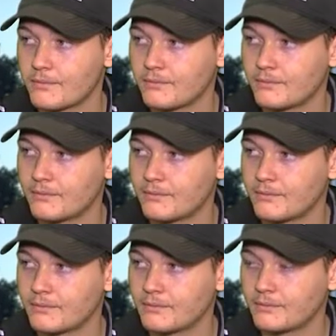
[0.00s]

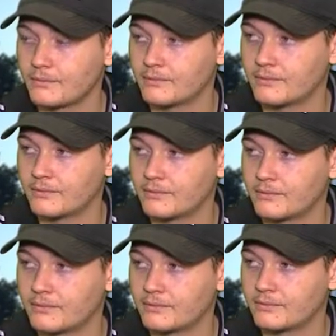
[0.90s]

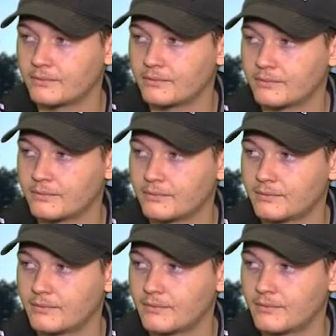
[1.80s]

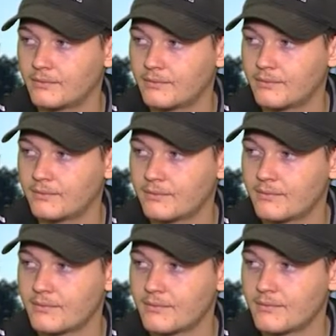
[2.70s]

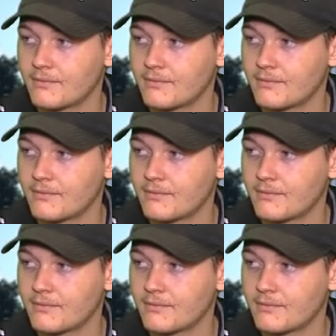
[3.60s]
This person isn't speaking.